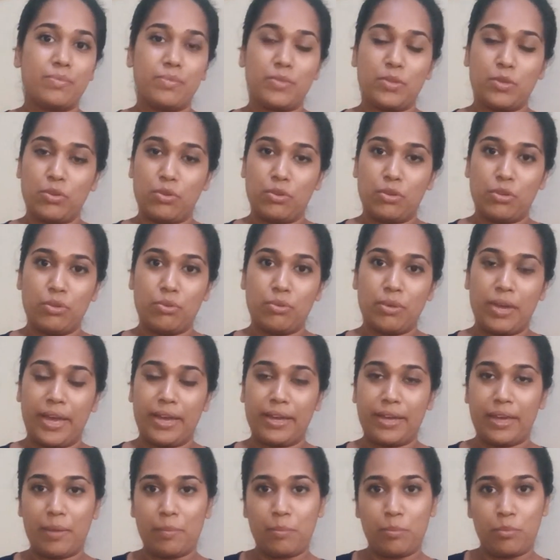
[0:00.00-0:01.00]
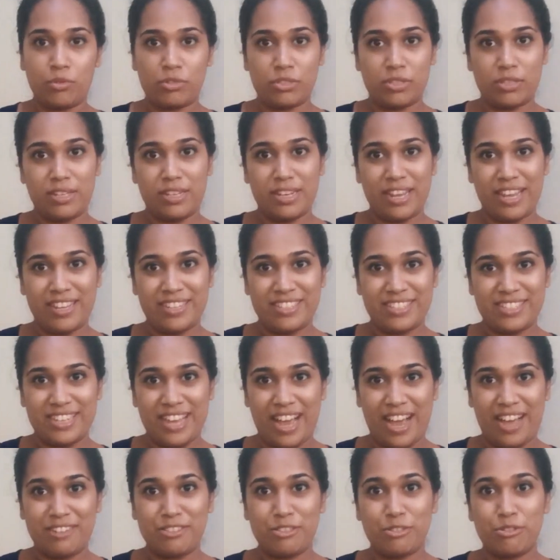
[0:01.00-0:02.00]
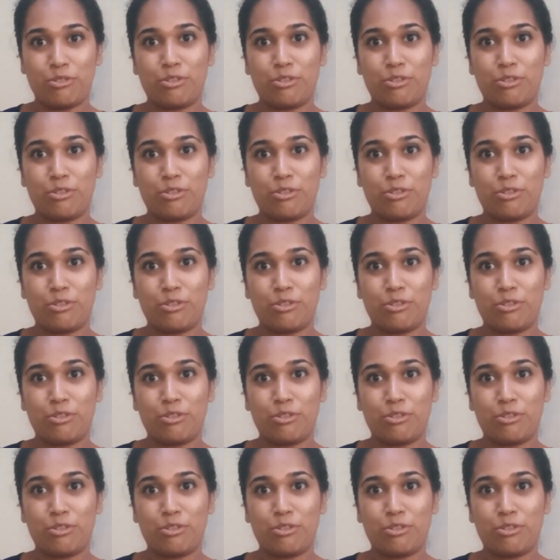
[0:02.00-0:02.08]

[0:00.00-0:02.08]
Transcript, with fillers: you know, you can get most of the things done,